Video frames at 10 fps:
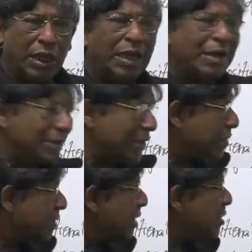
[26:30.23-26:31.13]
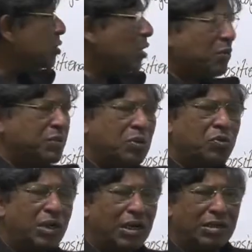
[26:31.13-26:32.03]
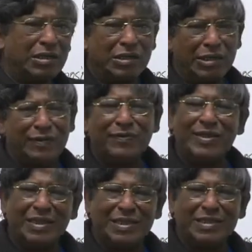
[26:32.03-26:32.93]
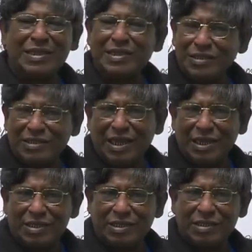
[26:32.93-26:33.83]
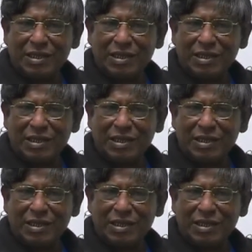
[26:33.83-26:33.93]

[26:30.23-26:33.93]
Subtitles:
the sense of the word give is changed.